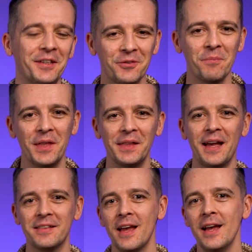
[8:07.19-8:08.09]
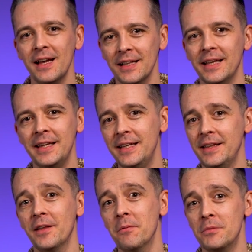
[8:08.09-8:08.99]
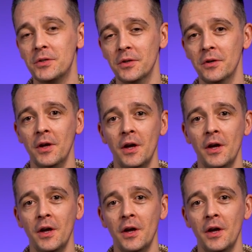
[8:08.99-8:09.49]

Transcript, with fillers: something that's leading them to